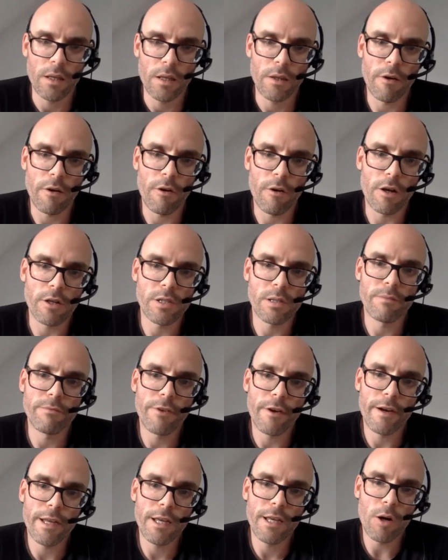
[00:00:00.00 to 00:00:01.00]
There are some
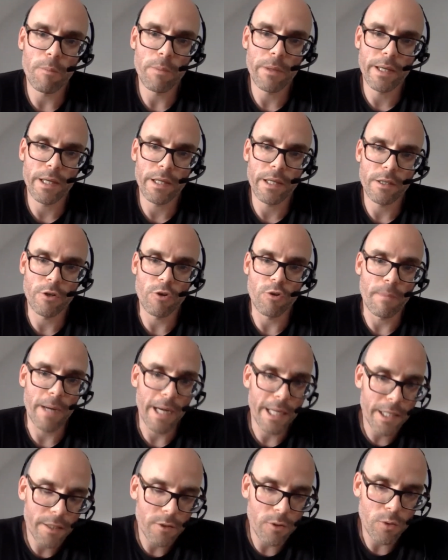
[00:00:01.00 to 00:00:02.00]
very complicated
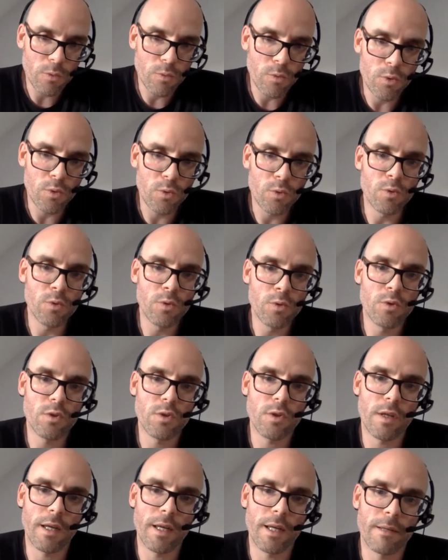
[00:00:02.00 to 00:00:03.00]
grammatical
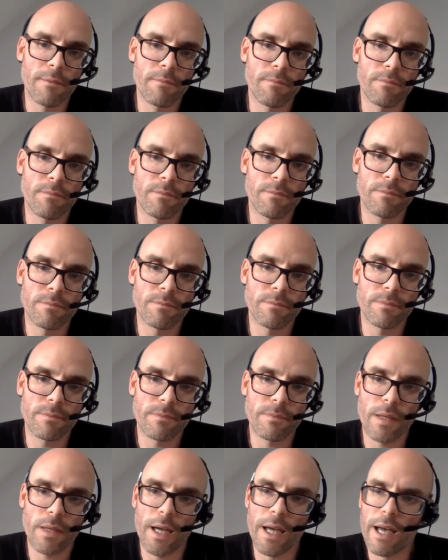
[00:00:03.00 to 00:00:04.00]
rules. I
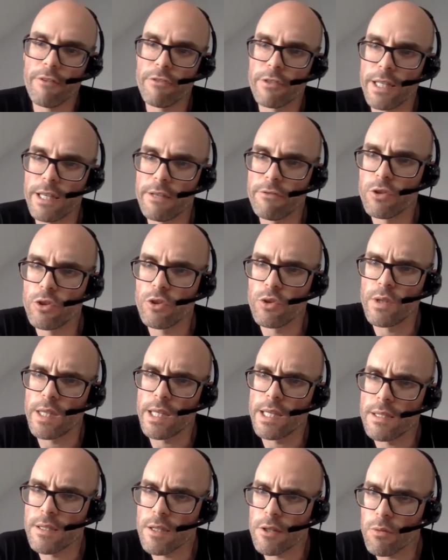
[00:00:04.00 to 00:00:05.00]
haven't given you
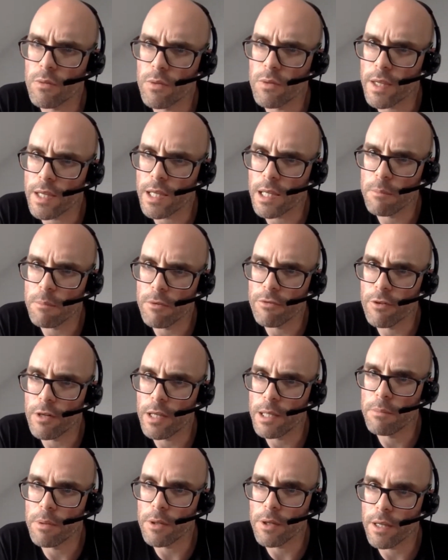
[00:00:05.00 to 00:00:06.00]
these, I don't think, I'm
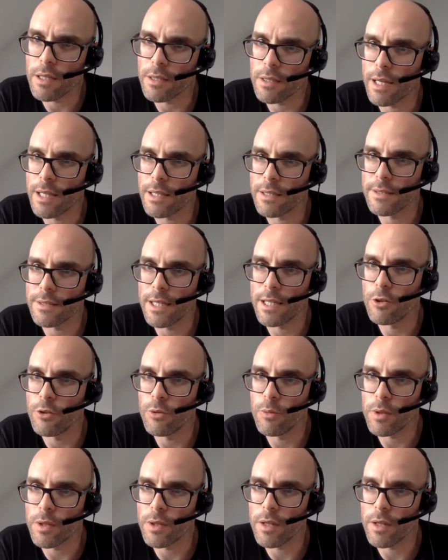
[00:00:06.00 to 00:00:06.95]
afraid, but I'll tell you what they